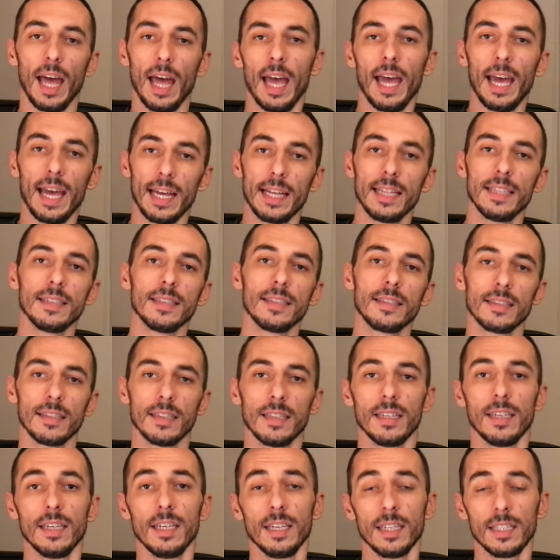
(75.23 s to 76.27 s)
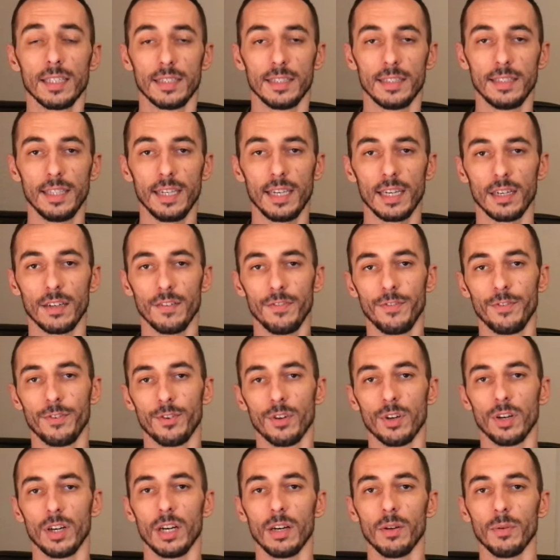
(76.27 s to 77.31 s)
And
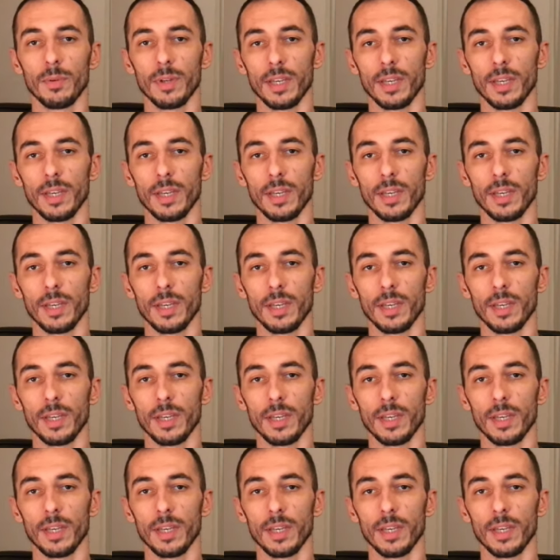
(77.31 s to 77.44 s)
therefore